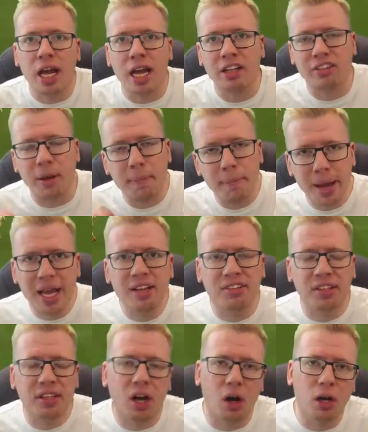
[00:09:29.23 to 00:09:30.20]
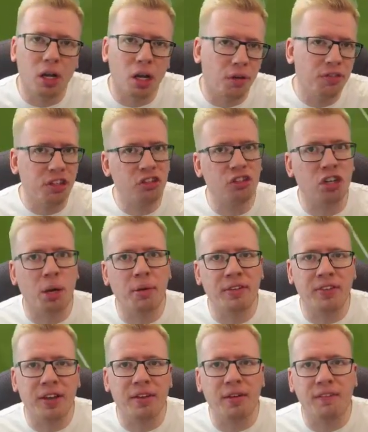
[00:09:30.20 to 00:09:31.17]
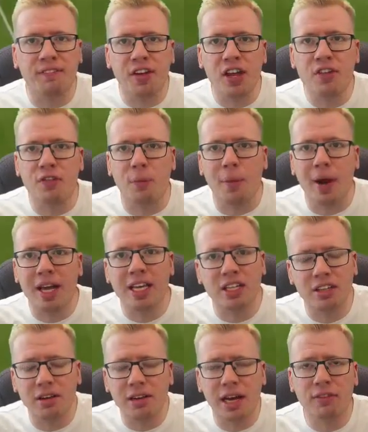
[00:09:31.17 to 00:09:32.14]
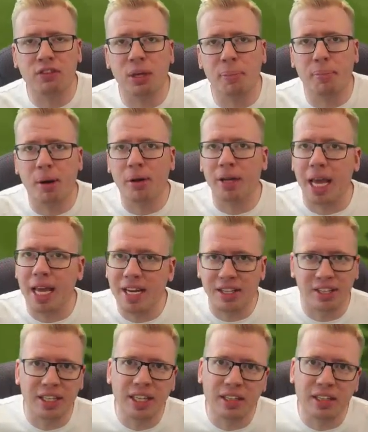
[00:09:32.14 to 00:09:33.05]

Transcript: It's amazing. I love this time of year on FIFA where you don't have to buy anything,